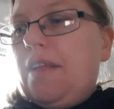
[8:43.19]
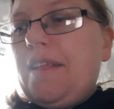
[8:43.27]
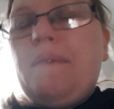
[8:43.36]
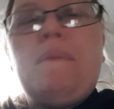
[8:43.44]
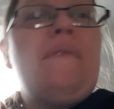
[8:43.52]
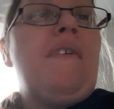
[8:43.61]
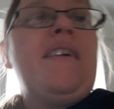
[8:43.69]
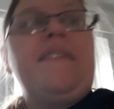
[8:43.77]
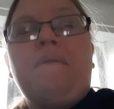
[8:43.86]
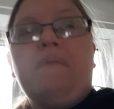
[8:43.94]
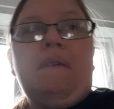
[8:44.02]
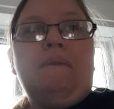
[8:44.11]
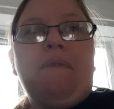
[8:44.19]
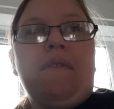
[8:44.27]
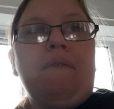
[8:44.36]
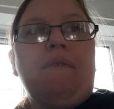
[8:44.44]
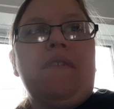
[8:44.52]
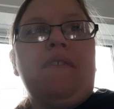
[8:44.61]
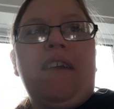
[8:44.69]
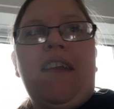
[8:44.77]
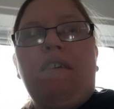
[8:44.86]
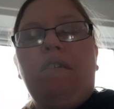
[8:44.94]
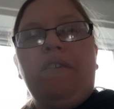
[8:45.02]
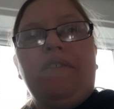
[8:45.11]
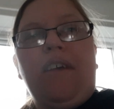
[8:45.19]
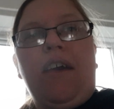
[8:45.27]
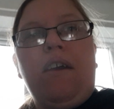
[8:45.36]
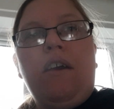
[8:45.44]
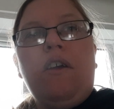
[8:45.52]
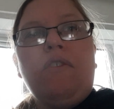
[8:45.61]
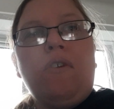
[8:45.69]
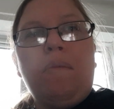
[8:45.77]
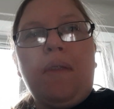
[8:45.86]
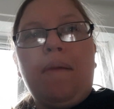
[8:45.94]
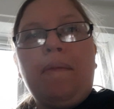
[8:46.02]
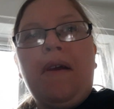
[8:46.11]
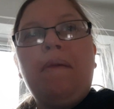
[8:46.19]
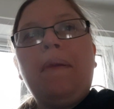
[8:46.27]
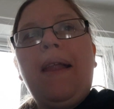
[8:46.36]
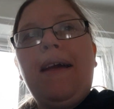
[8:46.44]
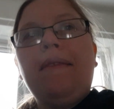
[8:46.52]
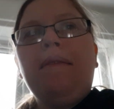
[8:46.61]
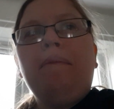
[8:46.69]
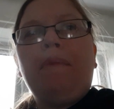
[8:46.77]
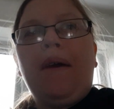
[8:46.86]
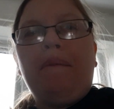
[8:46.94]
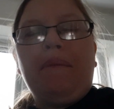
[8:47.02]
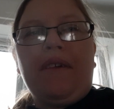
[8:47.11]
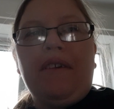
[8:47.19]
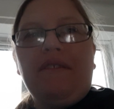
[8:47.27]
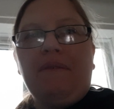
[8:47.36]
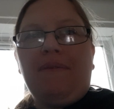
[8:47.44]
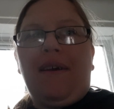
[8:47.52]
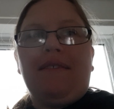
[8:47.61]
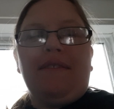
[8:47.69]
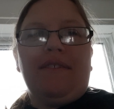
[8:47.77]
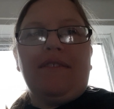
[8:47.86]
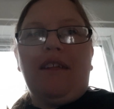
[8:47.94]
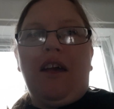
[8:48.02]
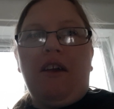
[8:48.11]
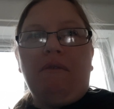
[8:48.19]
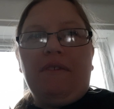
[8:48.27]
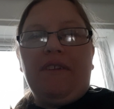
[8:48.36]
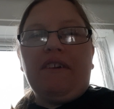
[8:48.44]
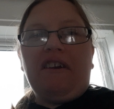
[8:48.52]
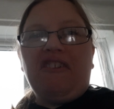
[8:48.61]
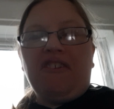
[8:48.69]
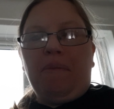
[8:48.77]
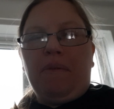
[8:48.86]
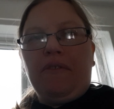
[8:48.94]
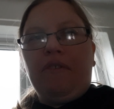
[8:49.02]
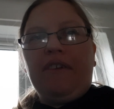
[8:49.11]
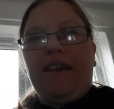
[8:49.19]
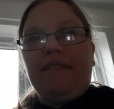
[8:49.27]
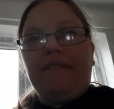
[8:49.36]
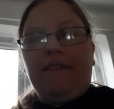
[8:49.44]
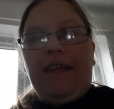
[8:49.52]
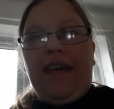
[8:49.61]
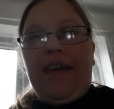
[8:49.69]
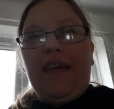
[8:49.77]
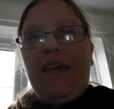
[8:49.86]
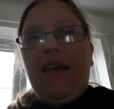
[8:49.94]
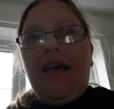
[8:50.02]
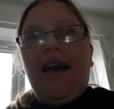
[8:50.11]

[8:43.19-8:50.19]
And then we find them for tea also. Normally a meal plan, but because we've had snow, we didn't go shopping until yesterday.